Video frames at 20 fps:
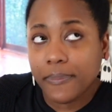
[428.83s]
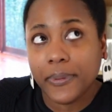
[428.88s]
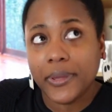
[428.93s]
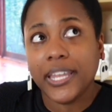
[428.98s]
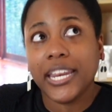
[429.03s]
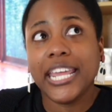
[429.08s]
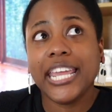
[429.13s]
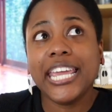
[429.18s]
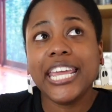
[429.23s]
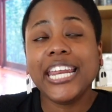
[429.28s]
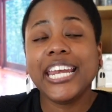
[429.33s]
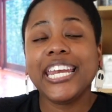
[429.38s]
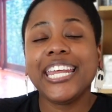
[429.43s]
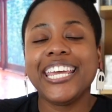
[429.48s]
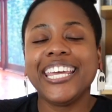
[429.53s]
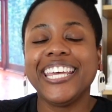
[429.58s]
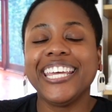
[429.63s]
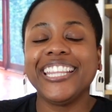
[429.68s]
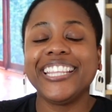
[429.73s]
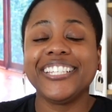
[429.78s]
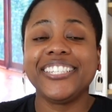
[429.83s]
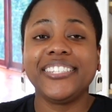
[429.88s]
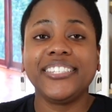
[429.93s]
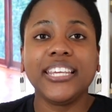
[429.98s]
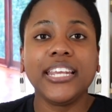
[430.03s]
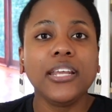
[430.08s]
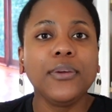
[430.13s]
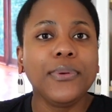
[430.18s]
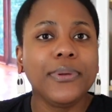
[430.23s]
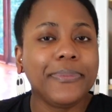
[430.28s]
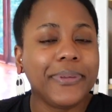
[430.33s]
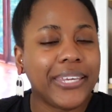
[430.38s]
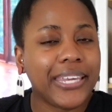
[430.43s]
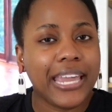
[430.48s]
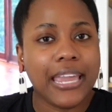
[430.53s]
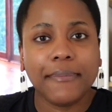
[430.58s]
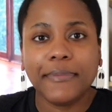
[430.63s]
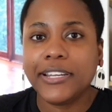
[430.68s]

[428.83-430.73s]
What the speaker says: But in The City We Became,